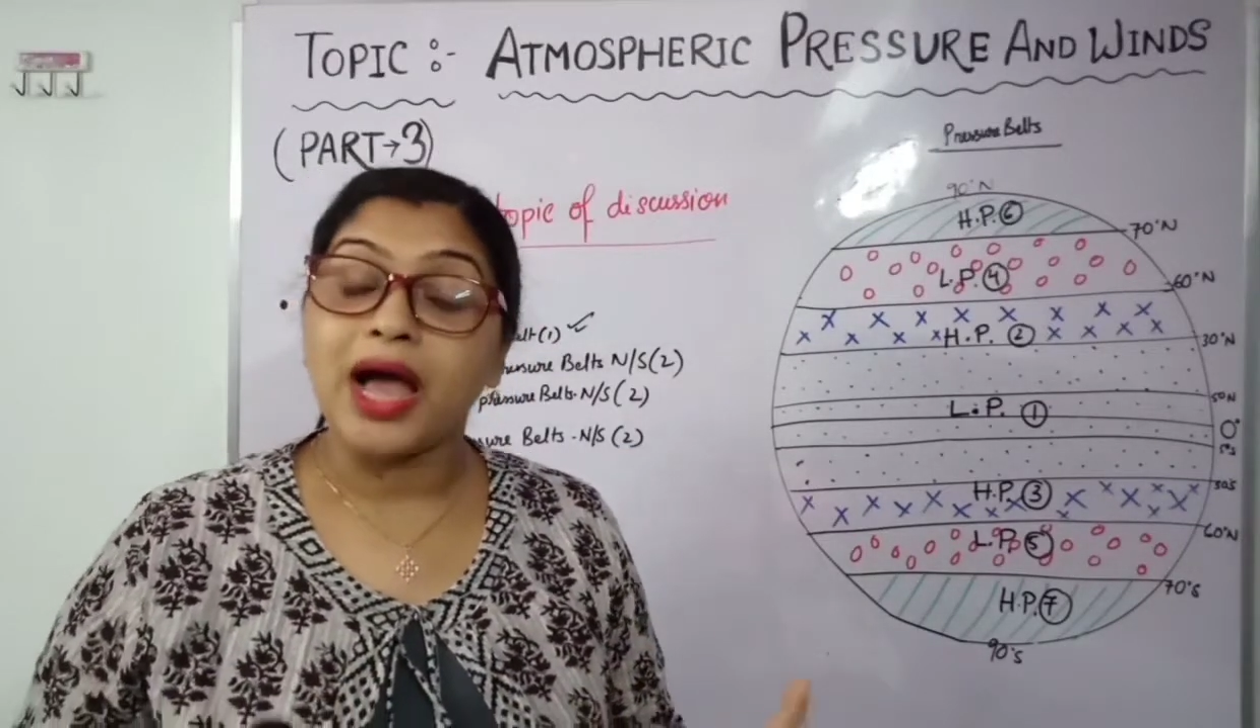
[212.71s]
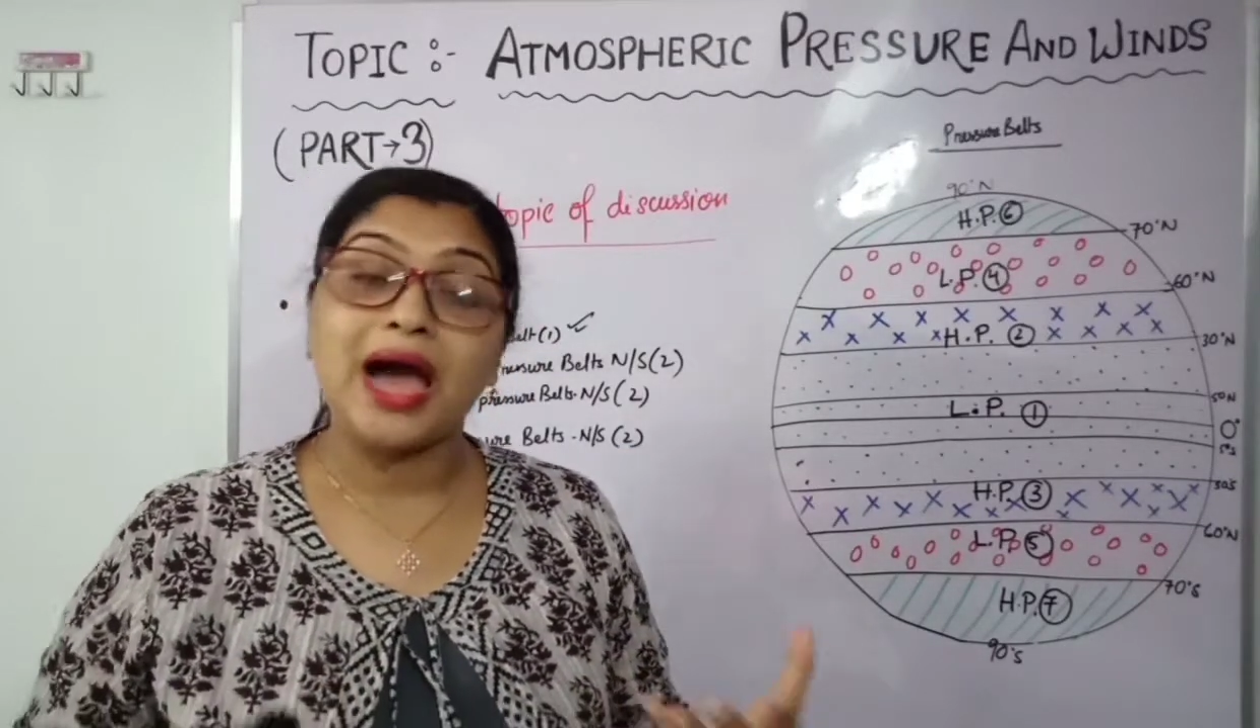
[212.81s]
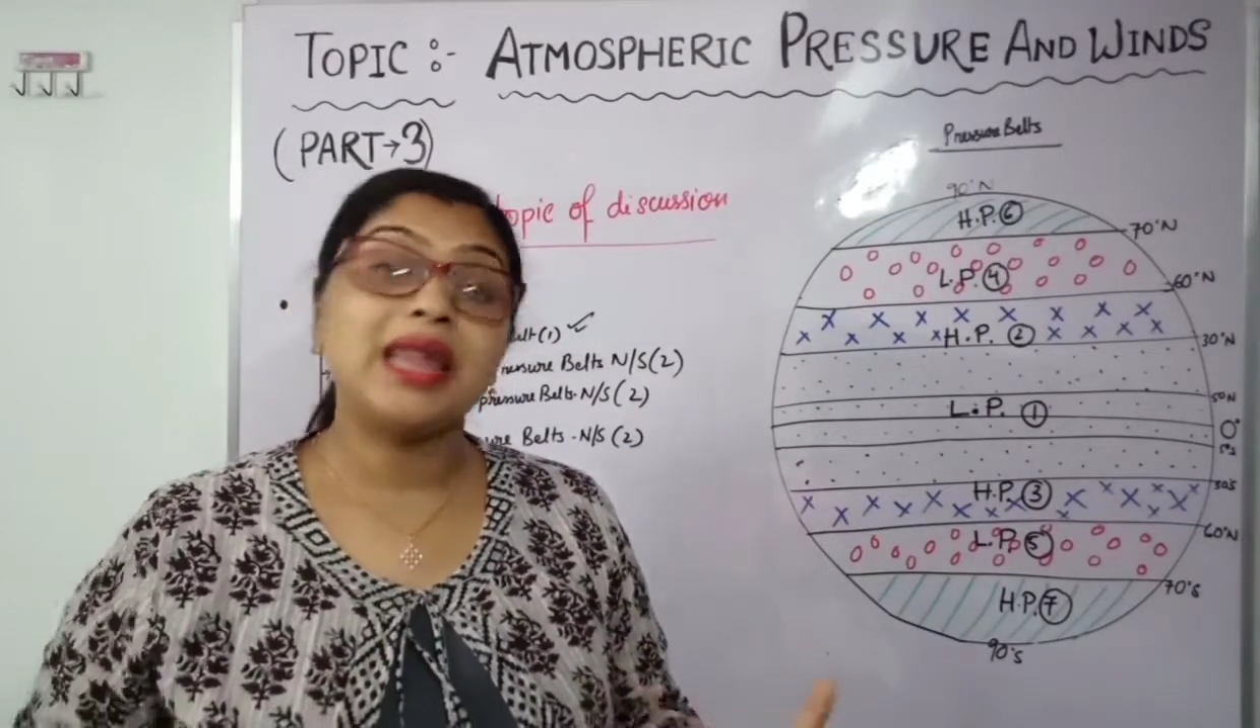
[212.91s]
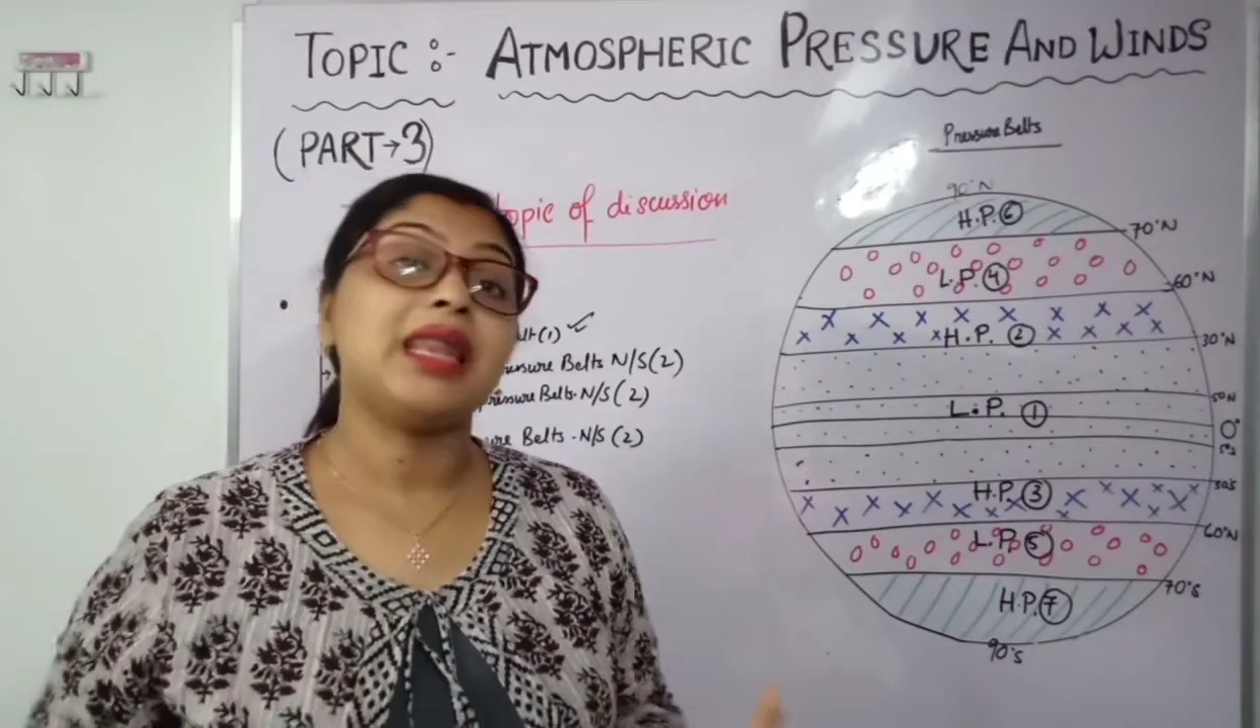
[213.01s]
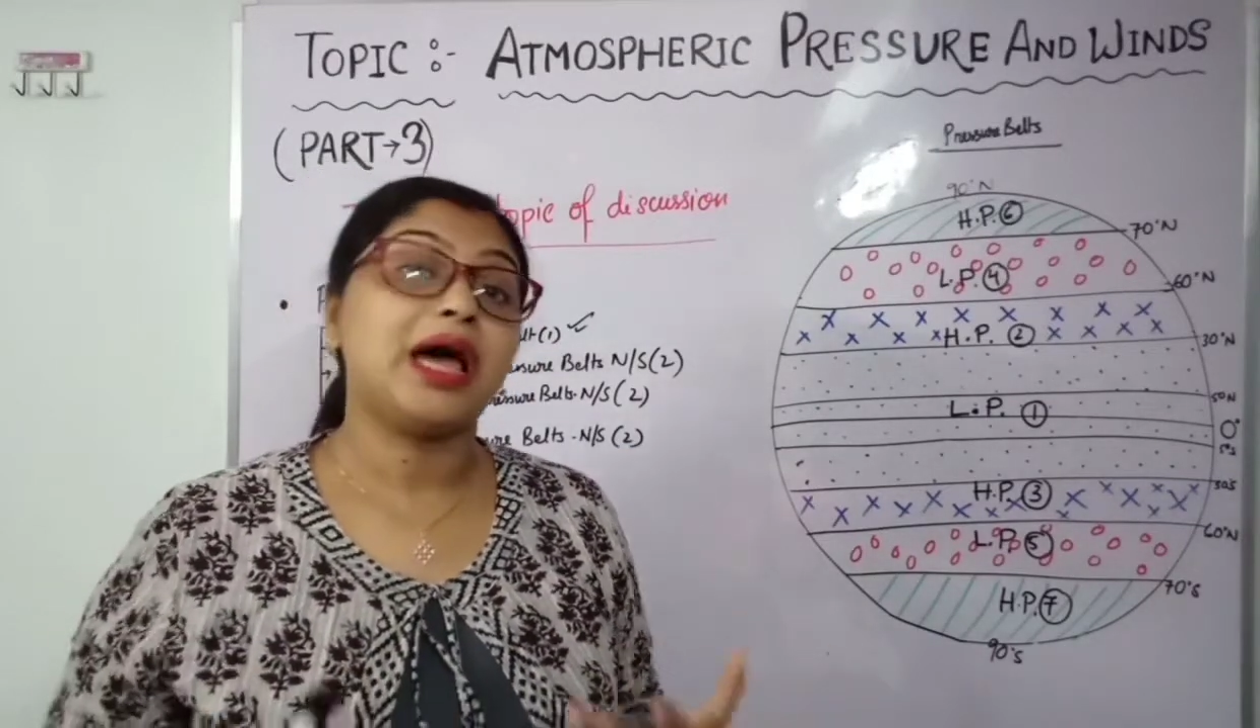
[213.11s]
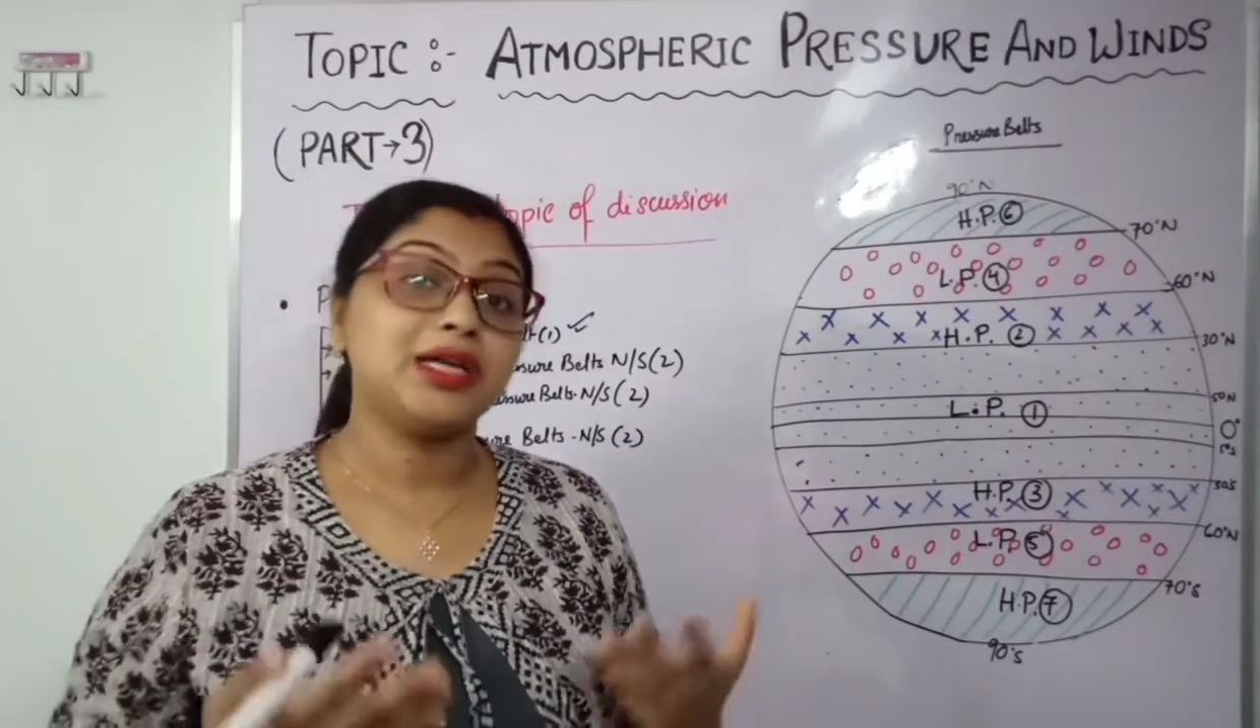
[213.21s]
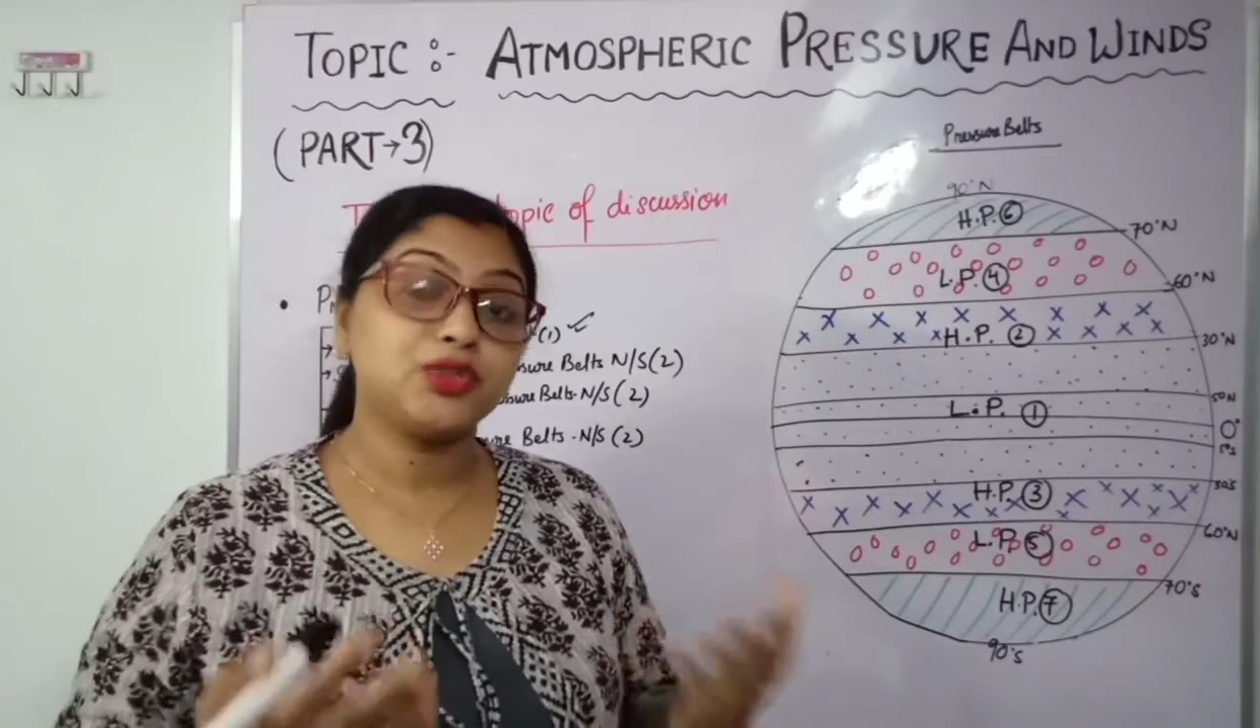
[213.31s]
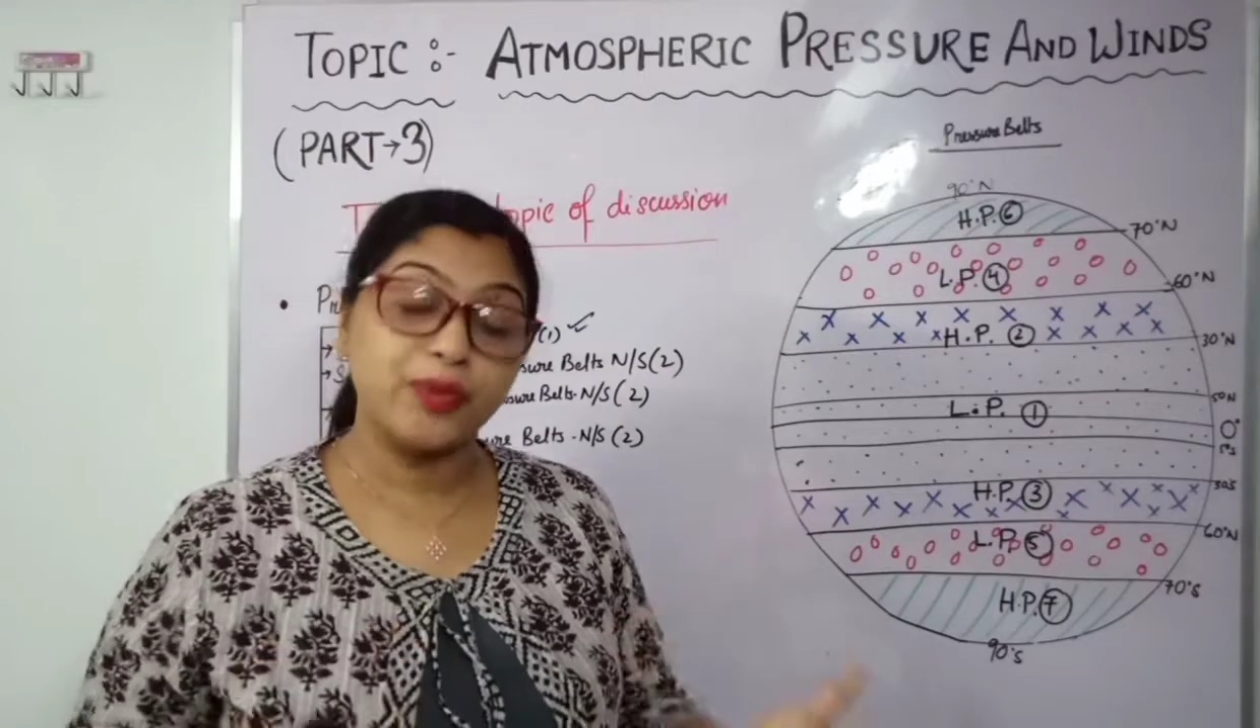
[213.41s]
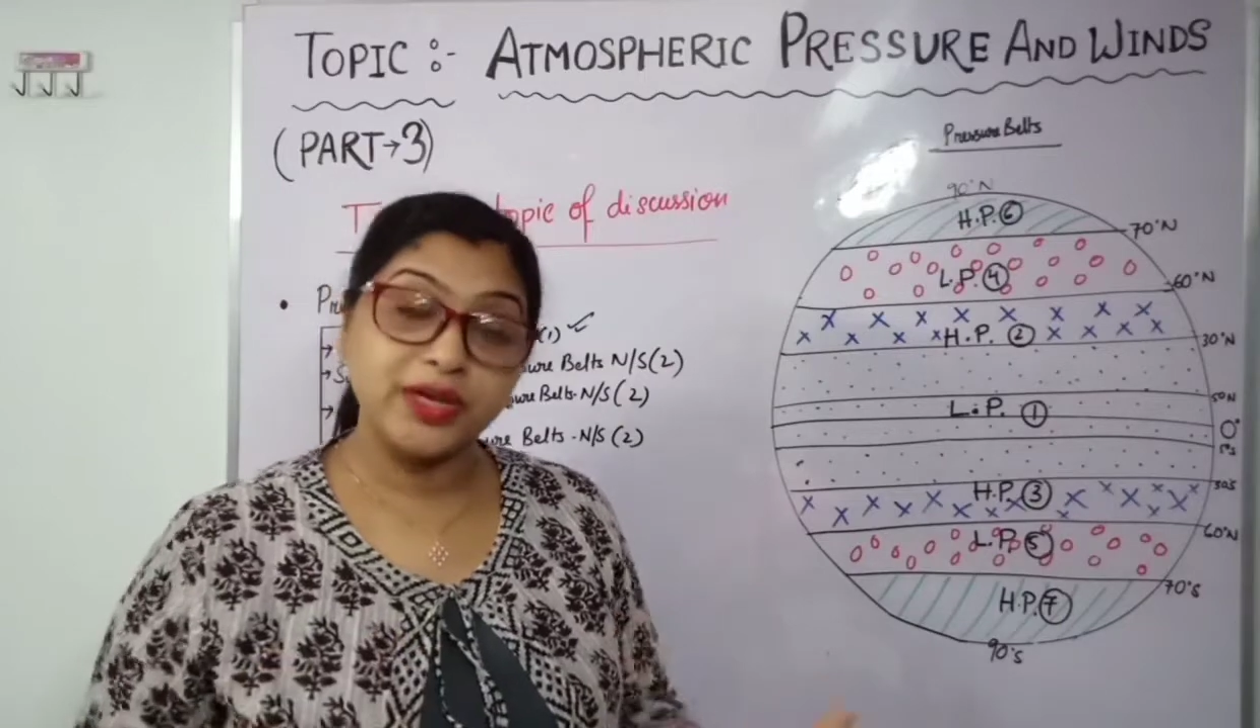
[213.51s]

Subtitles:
and light